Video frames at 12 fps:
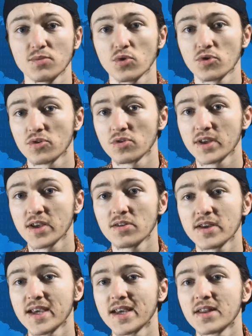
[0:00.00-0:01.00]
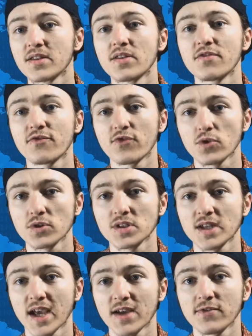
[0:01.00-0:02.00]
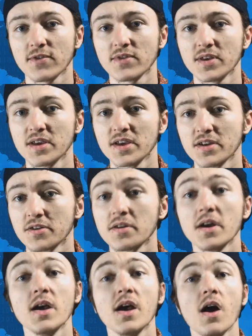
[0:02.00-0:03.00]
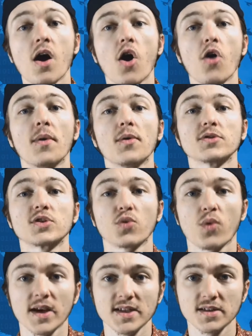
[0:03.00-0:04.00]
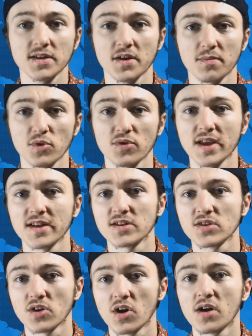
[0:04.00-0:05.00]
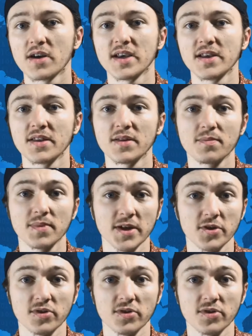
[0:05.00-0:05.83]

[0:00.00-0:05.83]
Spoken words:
the border illegally in the first half of the year, almost twice the number that it saw in the